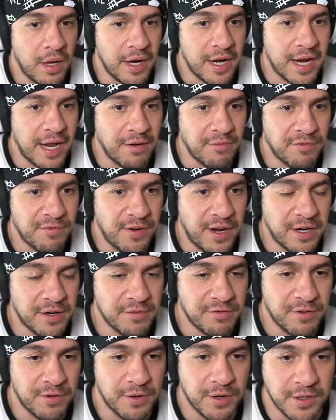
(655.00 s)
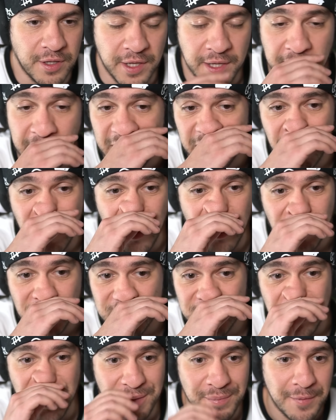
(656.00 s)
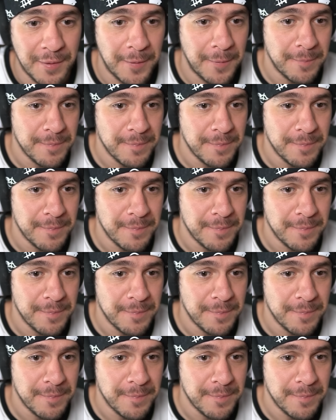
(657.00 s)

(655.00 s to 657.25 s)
I'd have gotten fired if I would have done that at my old job.